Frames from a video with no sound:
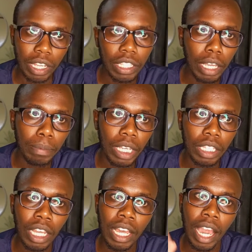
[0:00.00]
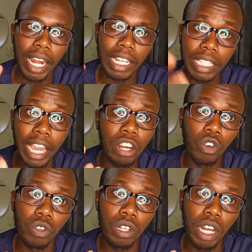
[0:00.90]
step is decide
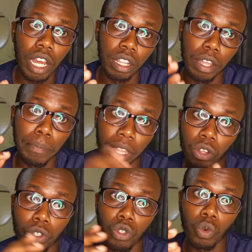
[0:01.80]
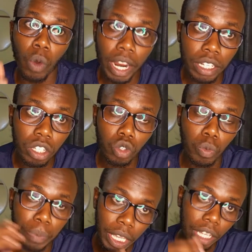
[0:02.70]
on the method you want to
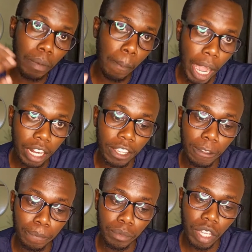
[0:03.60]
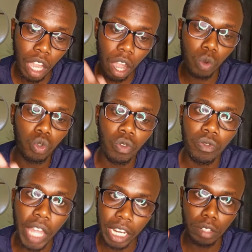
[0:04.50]
make money out of
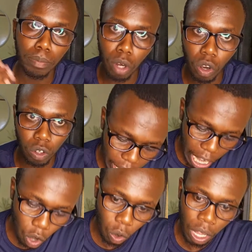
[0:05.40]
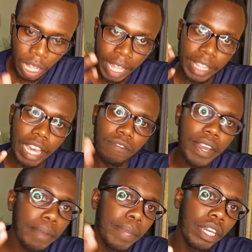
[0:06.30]
that blog. Now, there are very
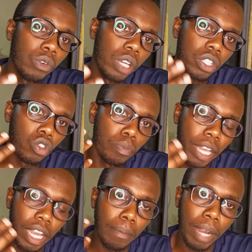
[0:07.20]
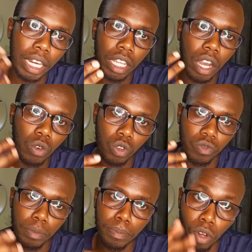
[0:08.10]
many ways to make money out of a
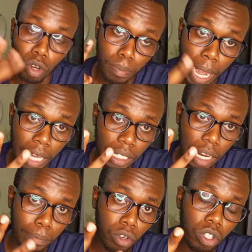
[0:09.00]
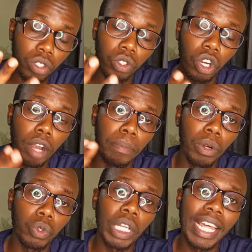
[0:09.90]
blog, but I'm going to talk
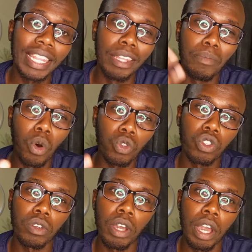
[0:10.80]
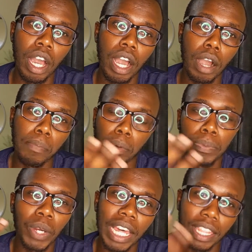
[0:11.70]
about the most
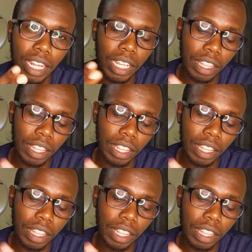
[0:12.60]
popular three. The